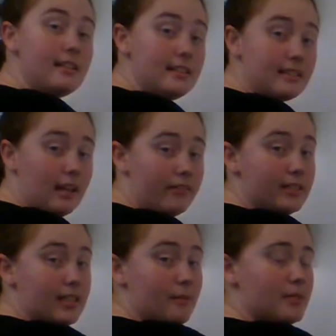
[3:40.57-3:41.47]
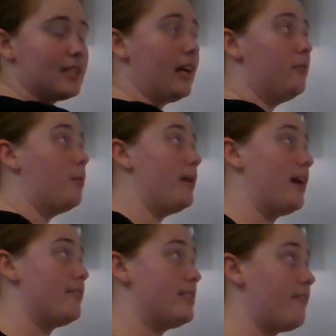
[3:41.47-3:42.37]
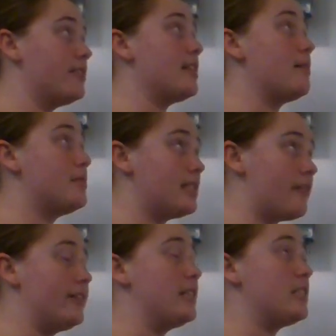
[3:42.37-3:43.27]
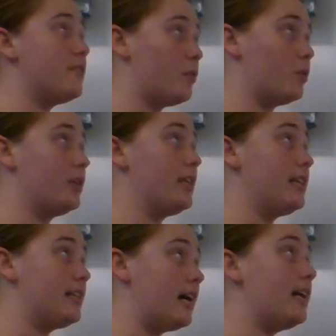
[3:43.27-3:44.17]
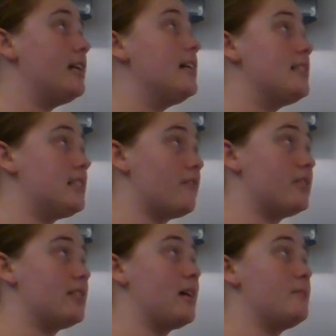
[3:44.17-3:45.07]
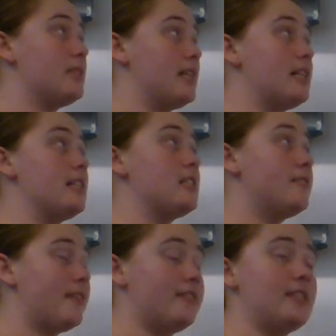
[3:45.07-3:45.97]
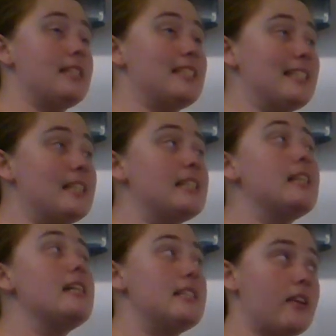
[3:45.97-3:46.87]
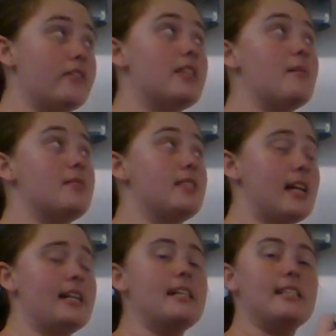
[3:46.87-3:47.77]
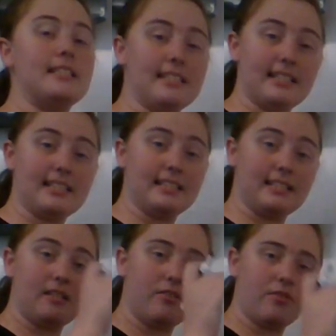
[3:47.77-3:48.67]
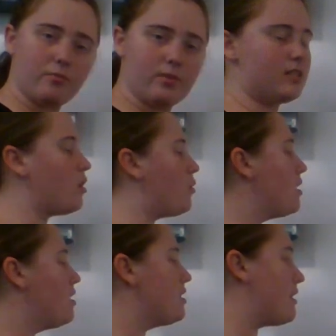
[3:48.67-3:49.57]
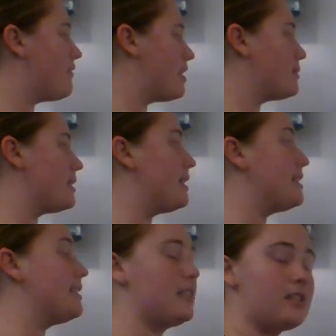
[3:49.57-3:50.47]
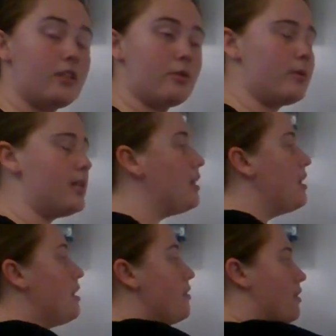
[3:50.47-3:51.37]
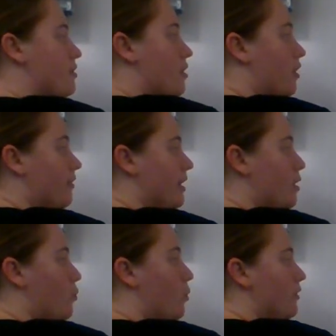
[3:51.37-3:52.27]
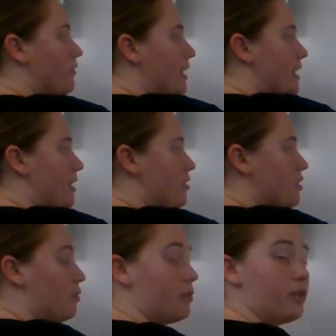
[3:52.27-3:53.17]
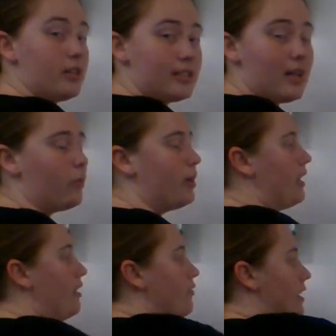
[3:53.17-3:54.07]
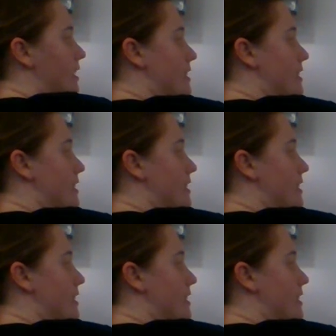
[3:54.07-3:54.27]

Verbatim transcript: 7 times 9, well, we have 7 times 7 is 49, 7 times 8 is 56, 7 times 9 is 63. So 7 times 9 is 63. There's already a 1 right here, so we'll cross that 1 out and write a